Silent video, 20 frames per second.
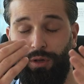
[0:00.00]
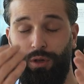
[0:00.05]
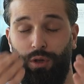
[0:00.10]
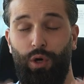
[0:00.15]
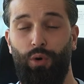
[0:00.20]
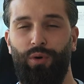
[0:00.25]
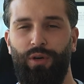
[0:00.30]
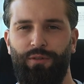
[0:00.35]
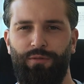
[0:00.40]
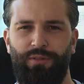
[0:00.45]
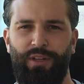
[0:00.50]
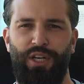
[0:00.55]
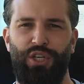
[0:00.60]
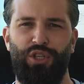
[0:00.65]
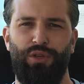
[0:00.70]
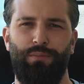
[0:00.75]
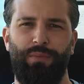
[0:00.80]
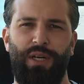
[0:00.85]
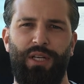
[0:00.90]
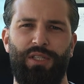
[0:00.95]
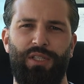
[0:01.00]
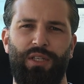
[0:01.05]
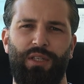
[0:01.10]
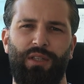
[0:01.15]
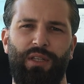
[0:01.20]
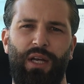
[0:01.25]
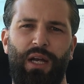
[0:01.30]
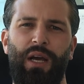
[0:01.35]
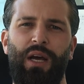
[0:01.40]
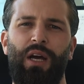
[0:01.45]
low inflation,
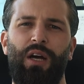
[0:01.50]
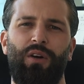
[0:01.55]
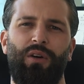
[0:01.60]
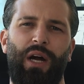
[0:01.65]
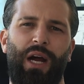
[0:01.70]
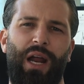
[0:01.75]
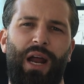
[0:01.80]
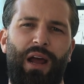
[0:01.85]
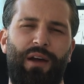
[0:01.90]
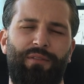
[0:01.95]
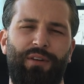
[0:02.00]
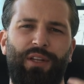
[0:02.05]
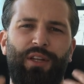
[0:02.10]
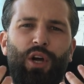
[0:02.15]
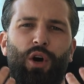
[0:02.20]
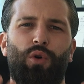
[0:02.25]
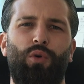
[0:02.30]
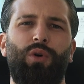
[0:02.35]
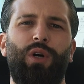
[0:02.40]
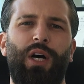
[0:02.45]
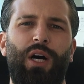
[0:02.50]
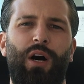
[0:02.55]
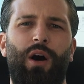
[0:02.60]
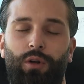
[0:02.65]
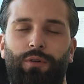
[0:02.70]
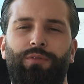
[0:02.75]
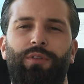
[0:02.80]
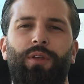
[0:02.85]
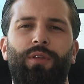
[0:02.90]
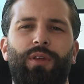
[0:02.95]
basically, right? Having their own car.
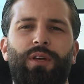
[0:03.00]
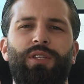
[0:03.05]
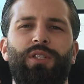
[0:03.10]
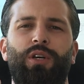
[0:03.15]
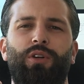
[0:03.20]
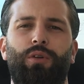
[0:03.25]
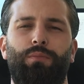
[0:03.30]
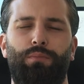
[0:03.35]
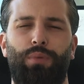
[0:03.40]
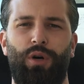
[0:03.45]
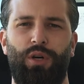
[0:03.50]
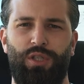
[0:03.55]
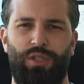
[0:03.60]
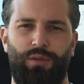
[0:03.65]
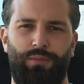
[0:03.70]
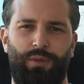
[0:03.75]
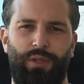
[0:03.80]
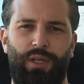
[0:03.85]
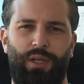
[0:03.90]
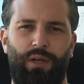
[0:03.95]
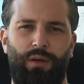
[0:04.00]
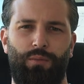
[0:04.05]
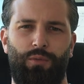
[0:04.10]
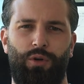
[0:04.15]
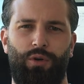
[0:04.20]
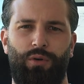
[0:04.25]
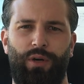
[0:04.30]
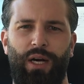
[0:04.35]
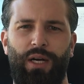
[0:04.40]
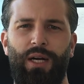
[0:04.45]
All of these things are not possible
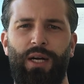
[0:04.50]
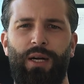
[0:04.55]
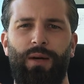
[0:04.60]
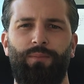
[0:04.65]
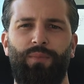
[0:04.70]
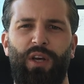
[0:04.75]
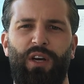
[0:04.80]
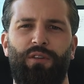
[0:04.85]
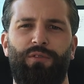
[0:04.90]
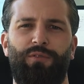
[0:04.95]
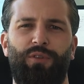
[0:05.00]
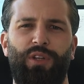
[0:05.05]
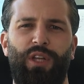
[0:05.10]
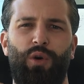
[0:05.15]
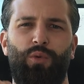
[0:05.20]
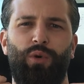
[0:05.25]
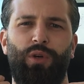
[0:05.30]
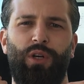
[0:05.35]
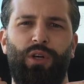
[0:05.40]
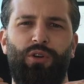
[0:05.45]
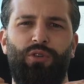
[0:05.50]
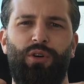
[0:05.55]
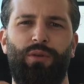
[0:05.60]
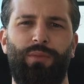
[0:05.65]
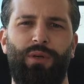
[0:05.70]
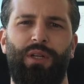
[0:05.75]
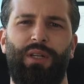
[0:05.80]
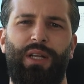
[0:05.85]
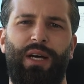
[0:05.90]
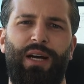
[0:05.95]
anymore, right? Therefore, they want to
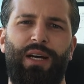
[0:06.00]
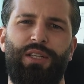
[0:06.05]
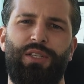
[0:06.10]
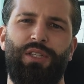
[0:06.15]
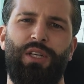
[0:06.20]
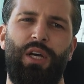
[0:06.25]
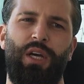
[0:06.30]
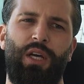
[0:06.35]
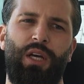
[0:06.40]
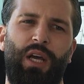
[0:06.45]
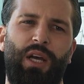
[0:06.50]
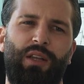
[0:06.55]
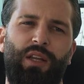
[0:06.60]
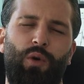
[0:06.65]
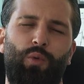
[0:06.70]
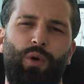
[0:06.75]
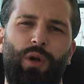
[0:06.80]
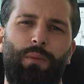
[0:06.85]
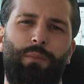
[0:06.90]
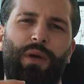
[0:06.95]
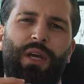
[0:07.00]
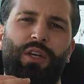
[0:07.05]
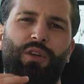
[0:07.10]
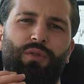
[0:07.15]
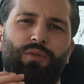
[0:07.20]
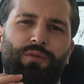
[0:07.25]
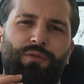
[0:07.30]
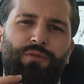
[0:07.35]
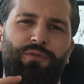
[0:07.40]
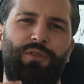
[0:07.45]
criminalize and they want to make
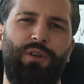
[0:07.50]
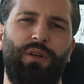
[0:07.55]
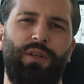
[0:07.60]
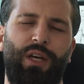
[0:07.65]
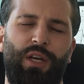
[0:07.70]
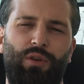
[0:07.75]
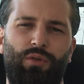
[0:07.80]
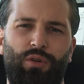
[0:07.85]
you feel like